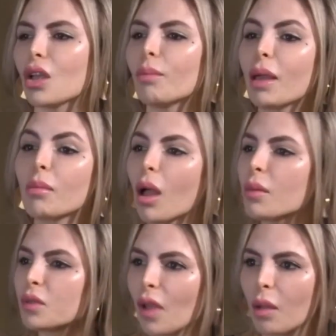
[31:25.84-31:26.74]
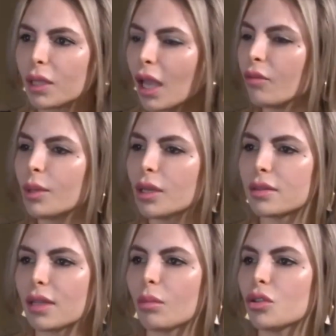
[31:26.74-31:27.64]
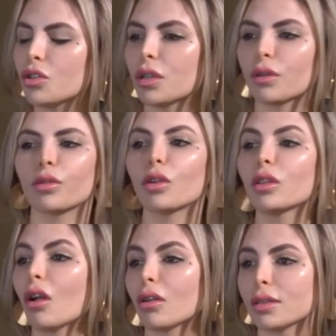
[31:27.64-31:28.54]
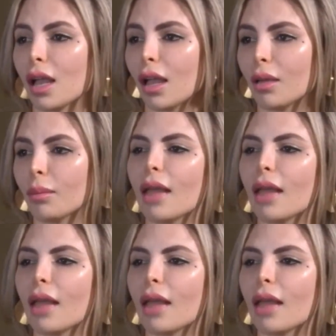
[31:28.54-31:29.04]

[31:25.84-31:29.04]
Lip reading: My mom's family have been established here for a long time,